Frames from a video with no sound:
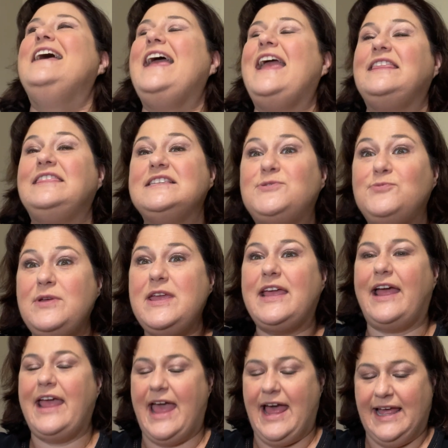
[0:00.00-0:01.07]
And this week
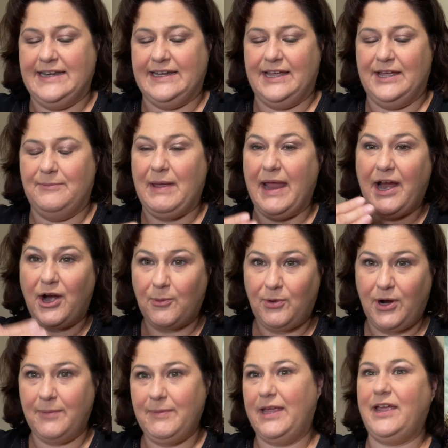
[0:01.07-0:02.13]
I had um, a hair
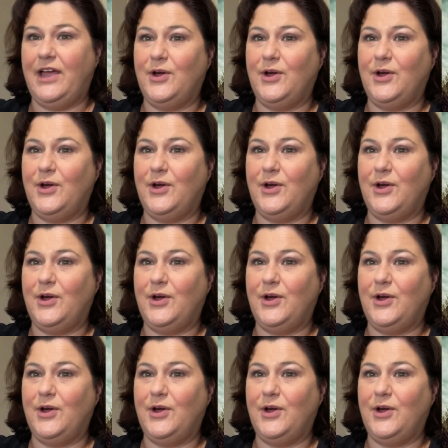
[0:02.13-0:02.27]
appointment on